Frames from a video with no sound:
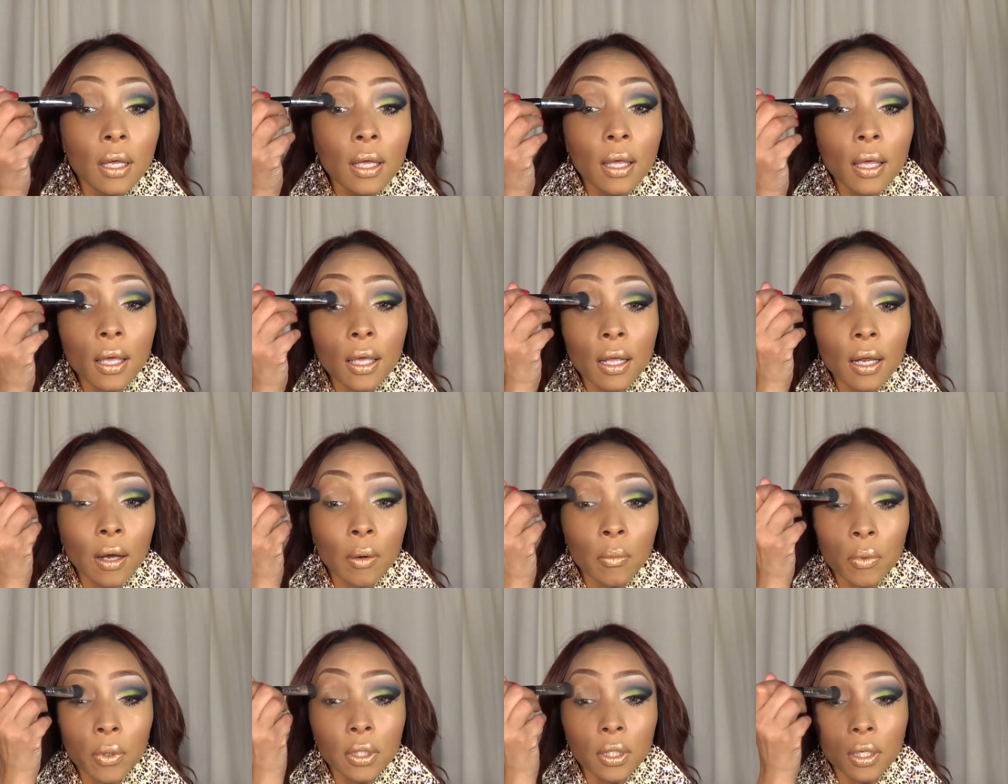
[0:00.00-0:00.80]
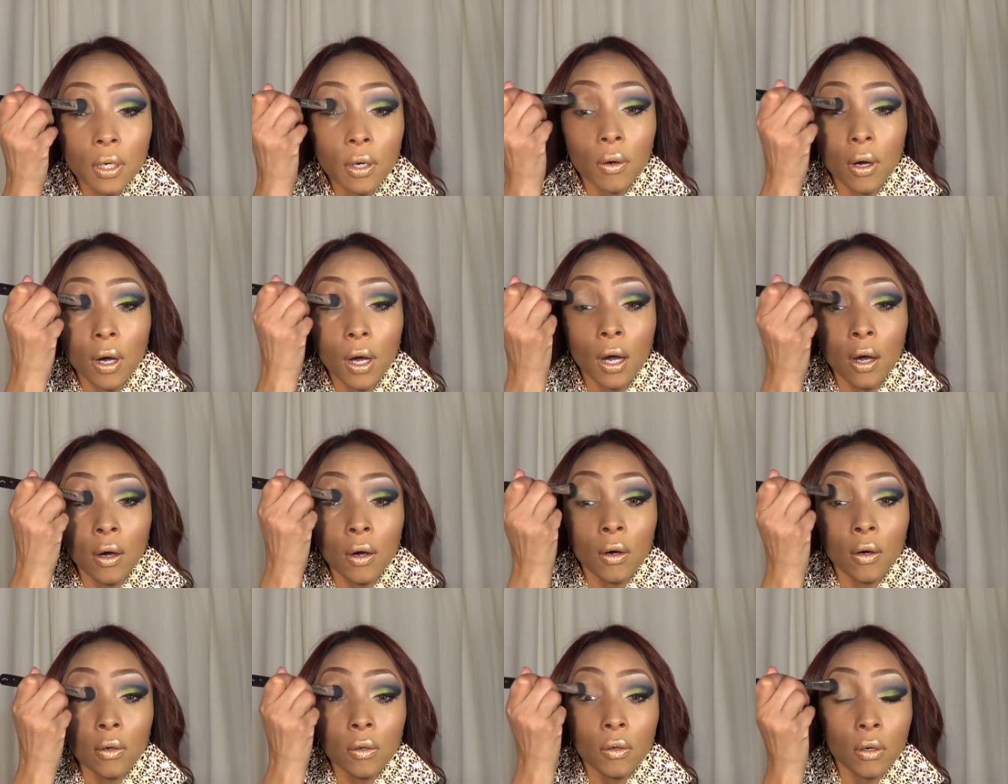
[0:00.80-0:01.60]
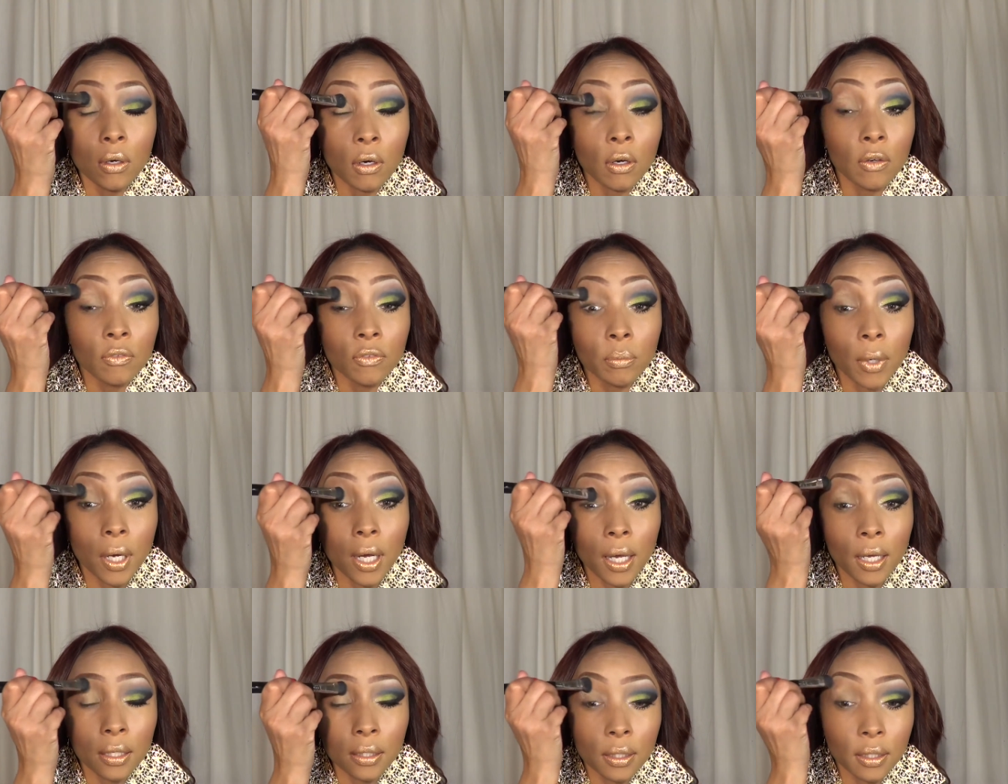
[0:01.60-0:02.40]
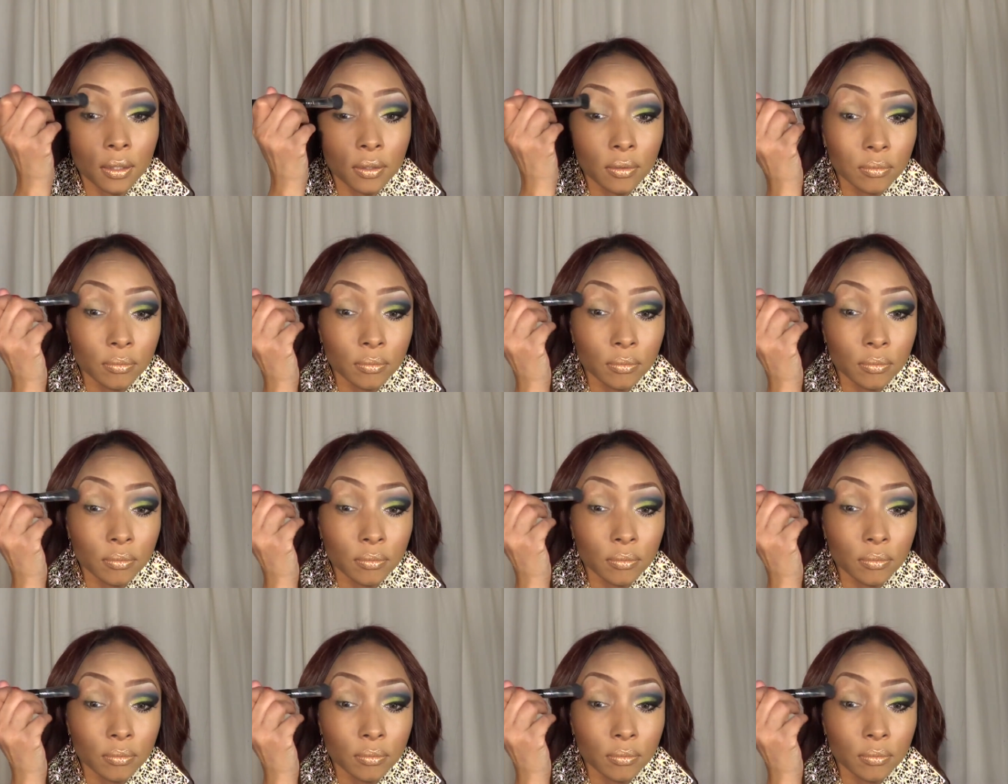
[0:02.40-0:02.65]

And I want it to go all over my eyelid.